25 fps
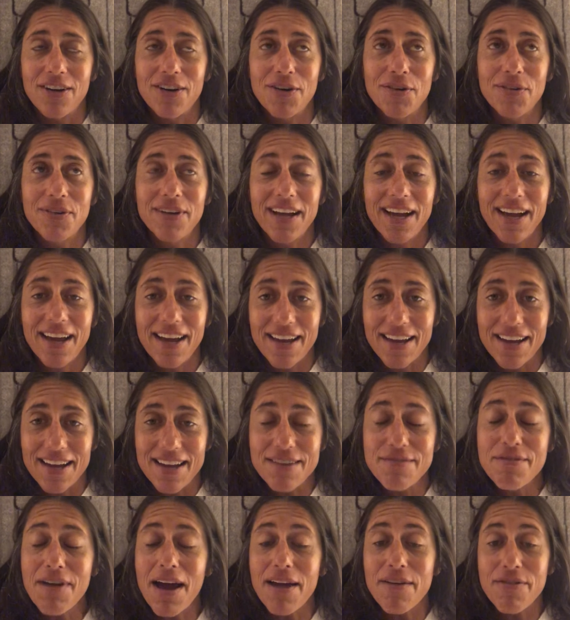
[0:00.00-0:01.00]

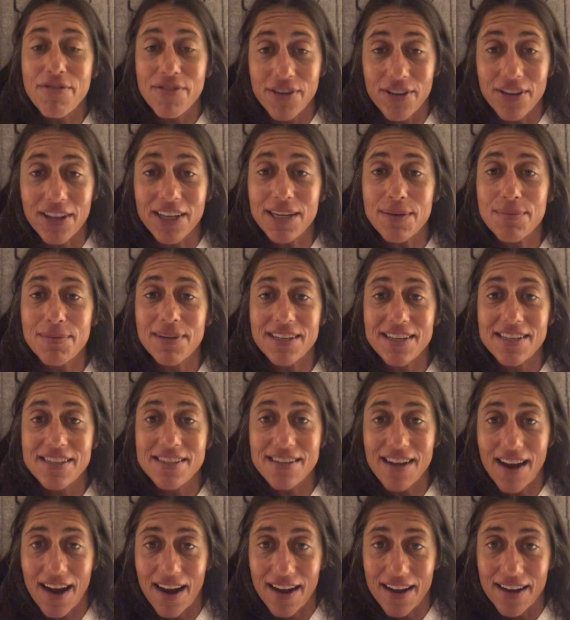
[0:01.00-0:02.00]
okay, I feel like I'm going to
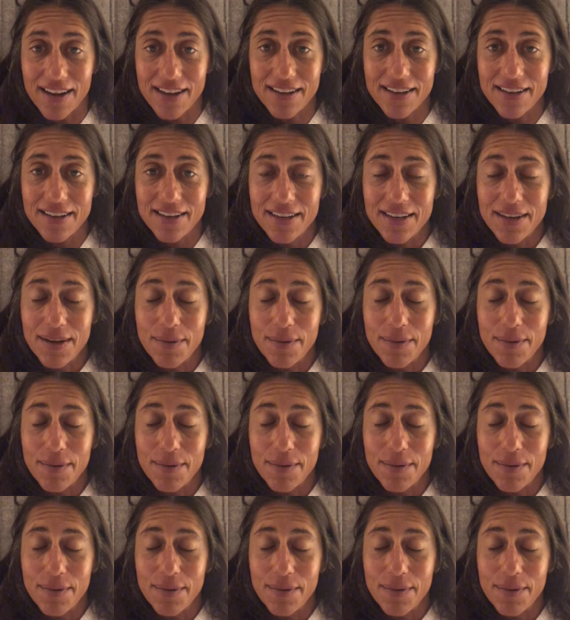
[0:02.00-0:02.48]
die,